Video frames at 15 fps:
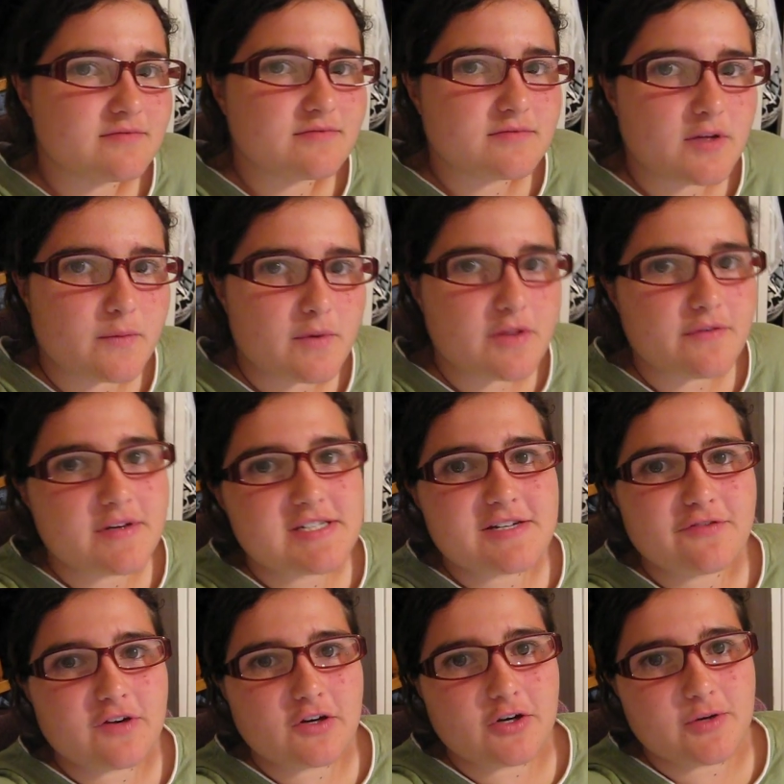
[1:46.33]
there were three
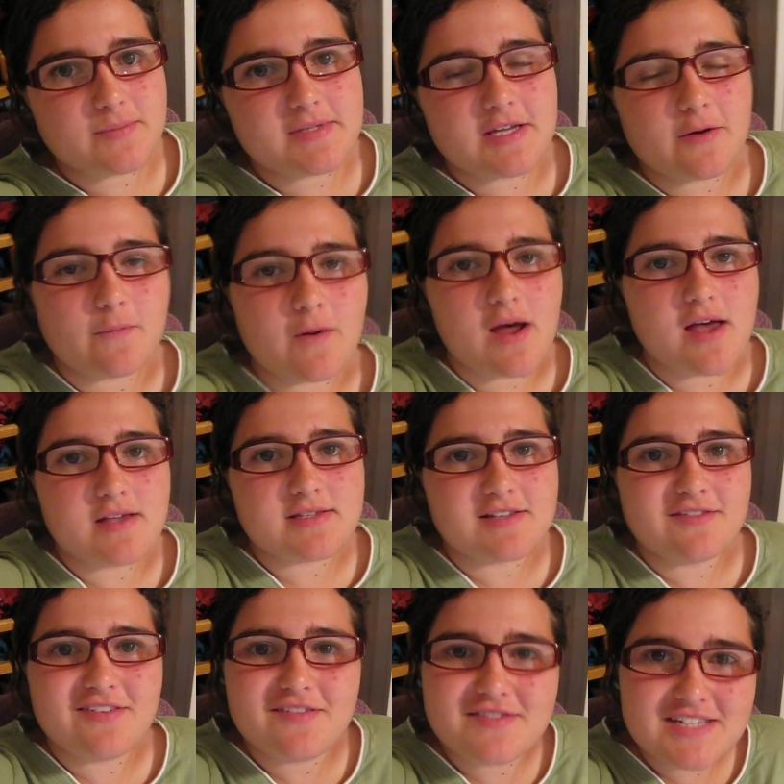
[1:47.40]
different groups. There was
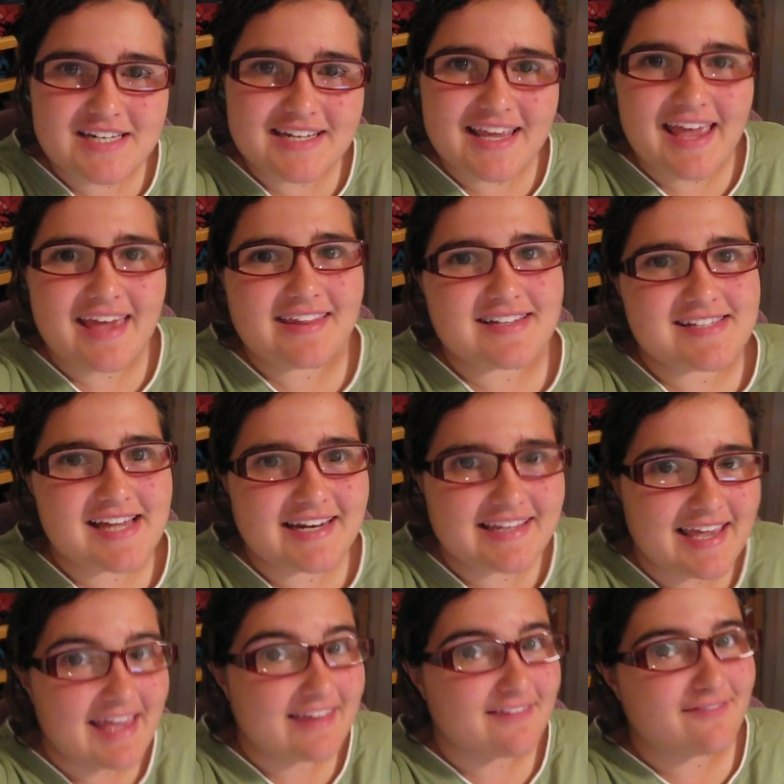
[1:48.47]
the 15K, the
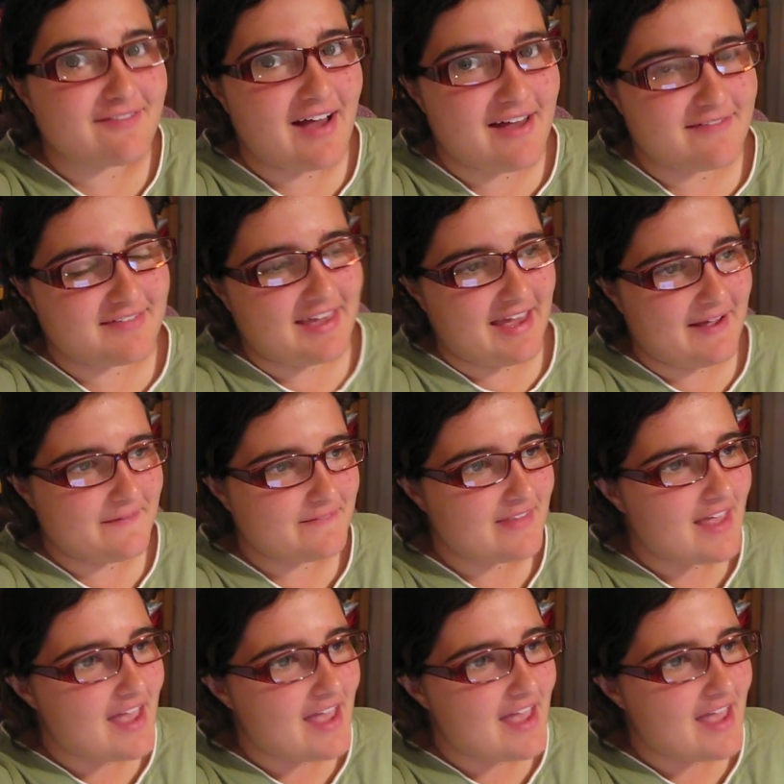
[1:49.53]
10K, and the 5K.